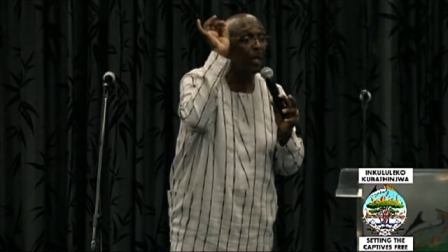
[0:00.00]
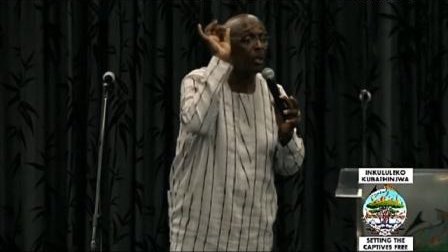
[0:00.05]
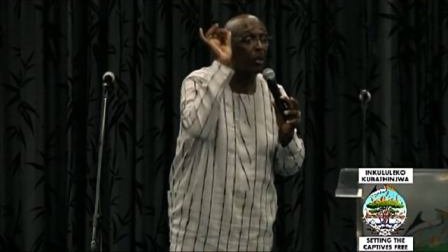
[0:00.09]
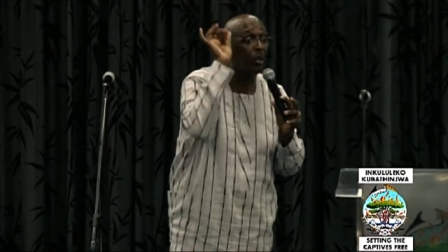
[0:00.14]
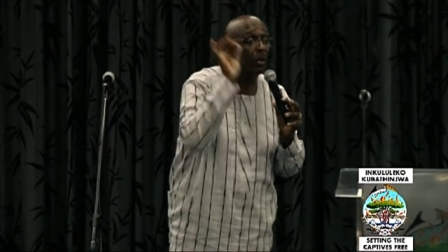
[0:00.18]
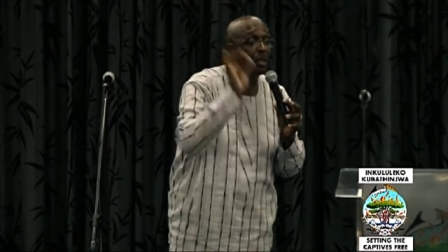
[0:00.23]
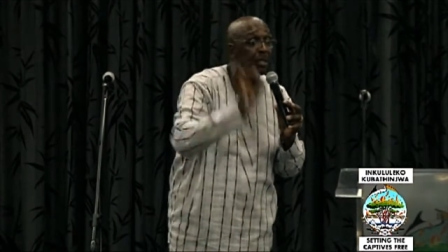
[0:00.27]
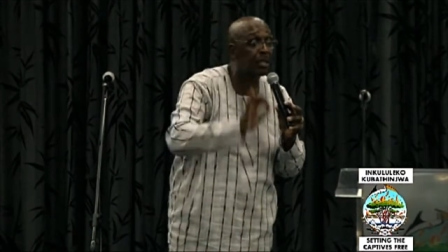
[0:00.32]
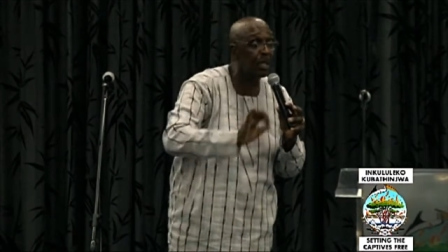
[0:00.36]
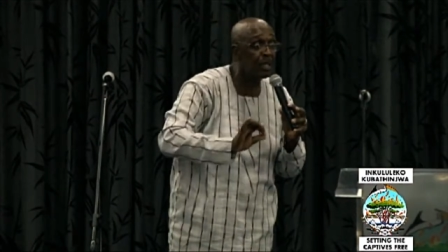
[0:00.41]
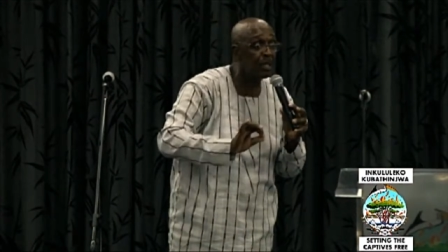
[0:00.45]

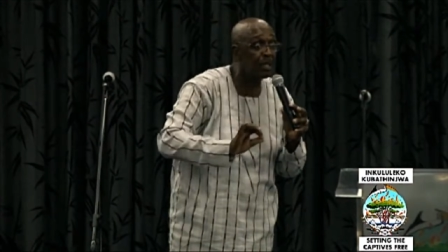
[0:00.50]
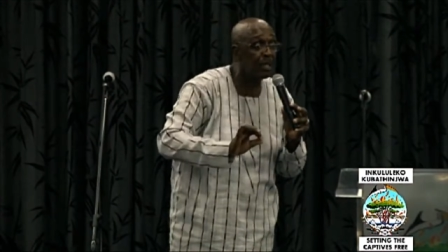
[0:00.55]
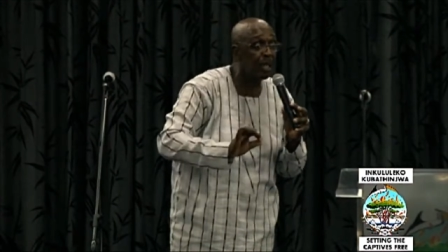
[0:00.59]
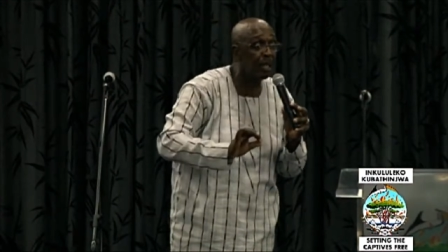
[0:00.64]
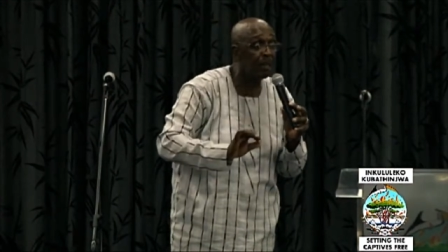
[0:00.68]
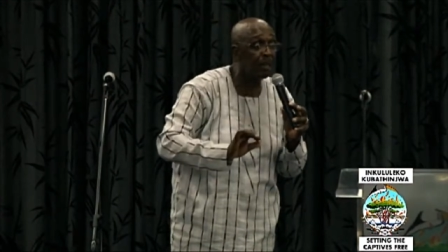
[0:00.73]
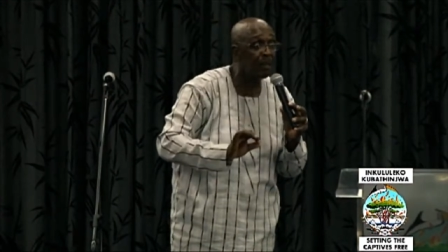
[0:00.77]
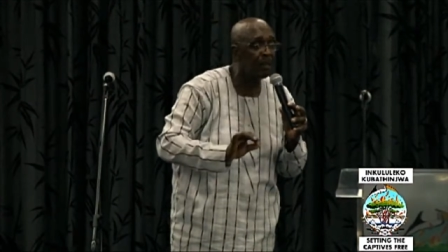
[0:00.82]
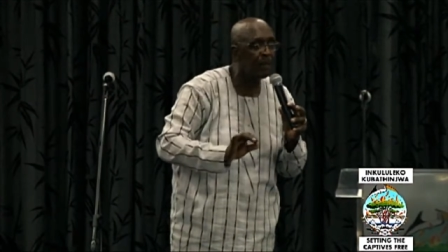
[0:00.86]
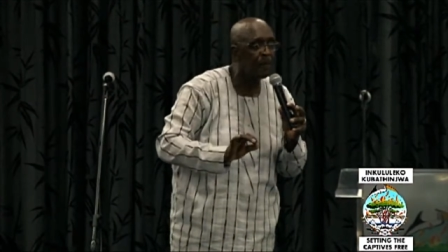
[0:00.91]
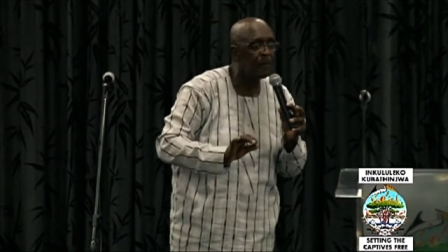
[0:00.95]
your
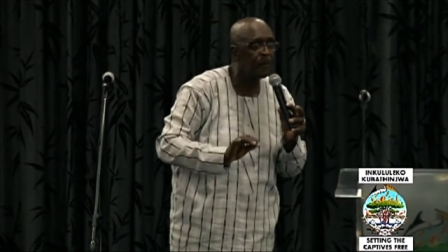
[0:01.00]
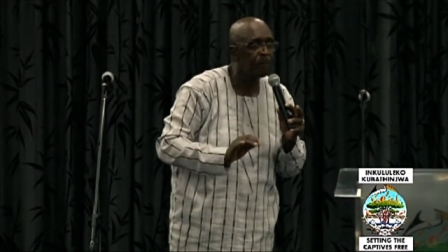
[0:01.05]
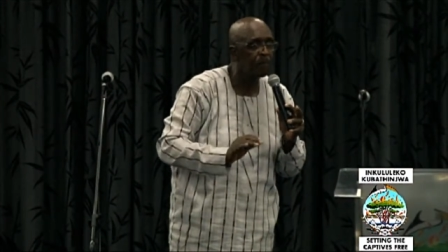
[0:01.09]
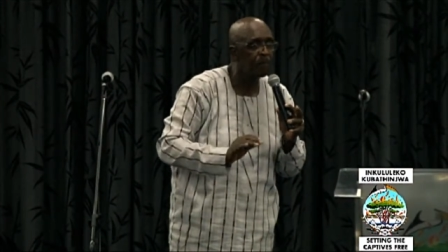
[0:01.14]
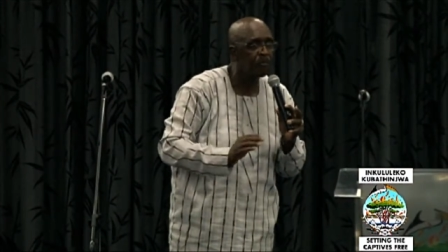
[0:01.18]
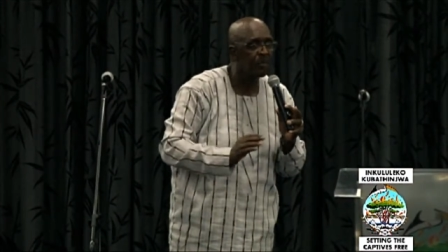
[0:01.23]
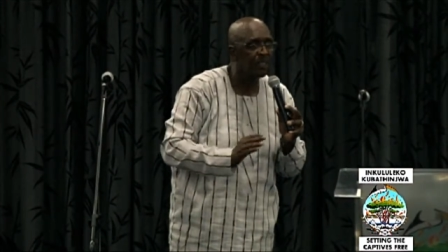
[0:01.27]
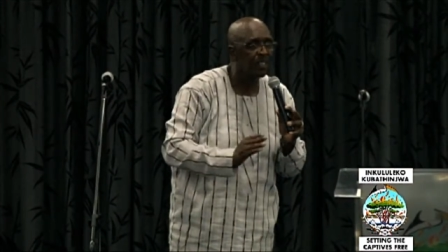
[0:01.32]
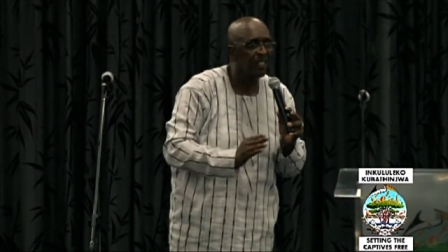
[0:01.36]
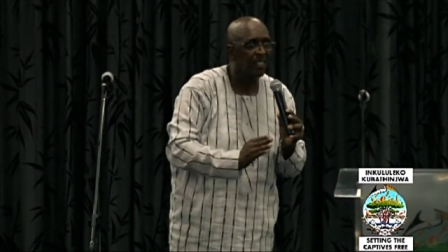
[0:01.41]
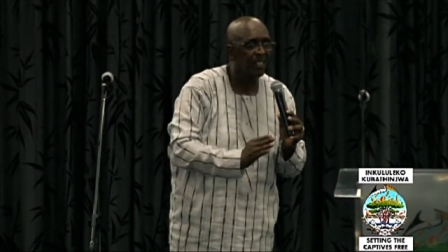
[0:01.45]
children
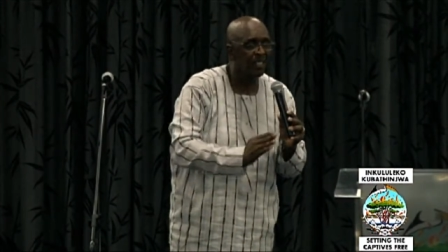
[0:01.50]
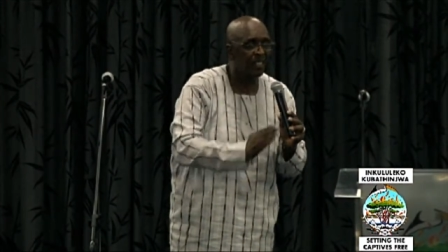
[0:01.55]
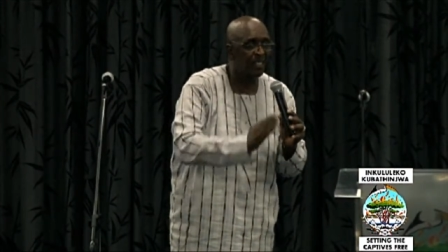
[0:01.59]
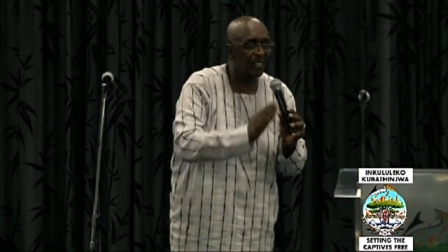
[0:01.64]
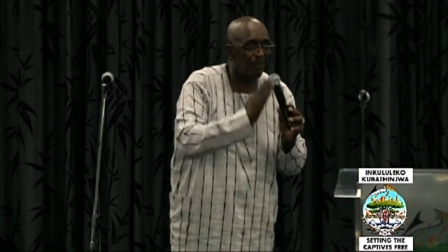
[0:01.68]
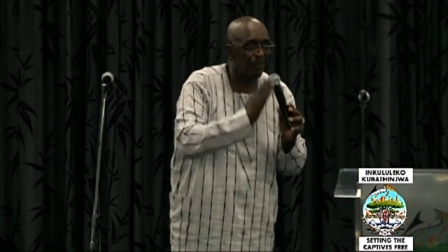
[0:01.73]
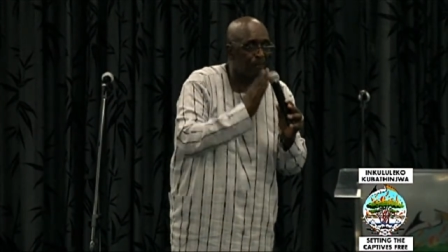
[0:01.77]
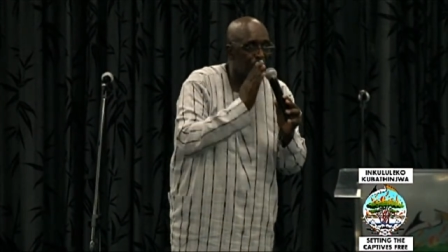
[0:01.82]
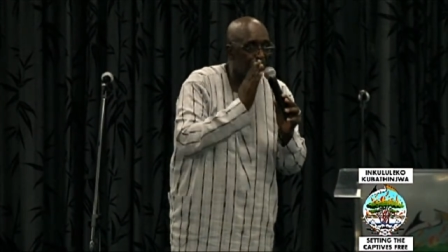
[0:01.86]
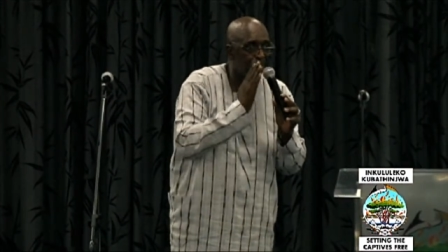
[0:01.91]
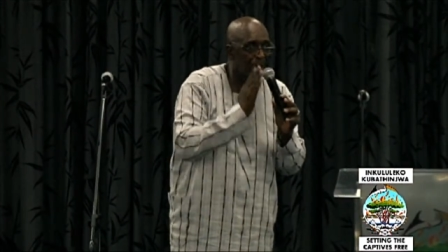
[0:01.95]

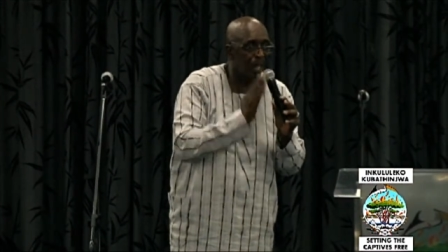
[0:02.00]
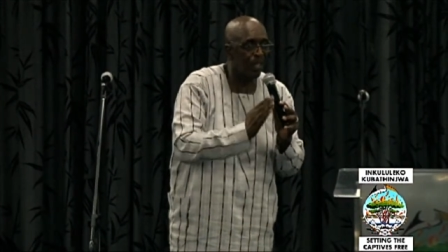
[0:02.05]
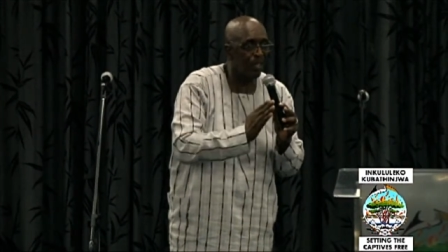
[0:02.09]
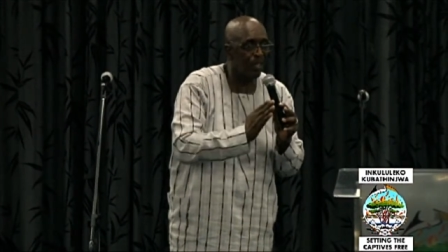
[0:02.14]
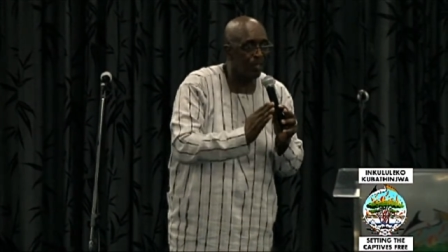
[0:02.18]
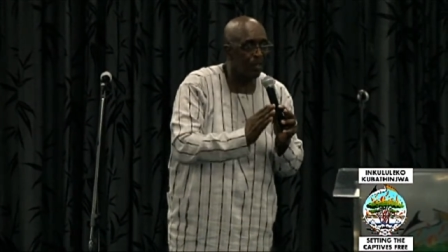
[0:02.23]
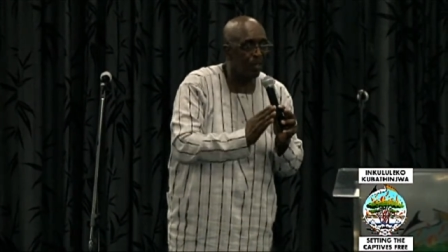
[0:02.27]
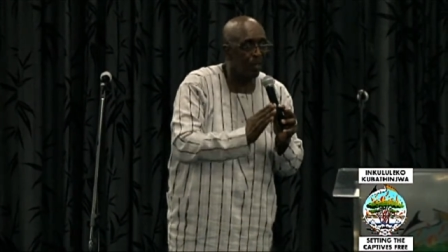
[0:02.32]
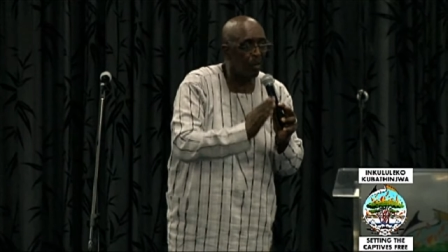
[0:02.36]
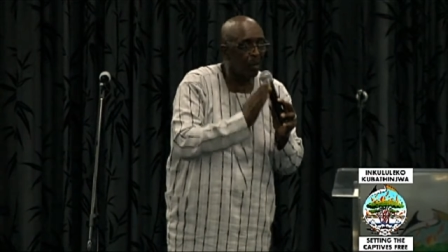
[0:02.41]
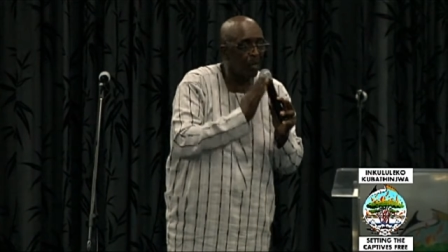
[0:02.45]

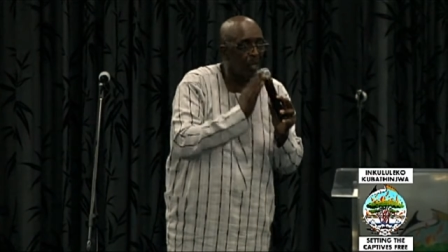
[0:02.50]
depends on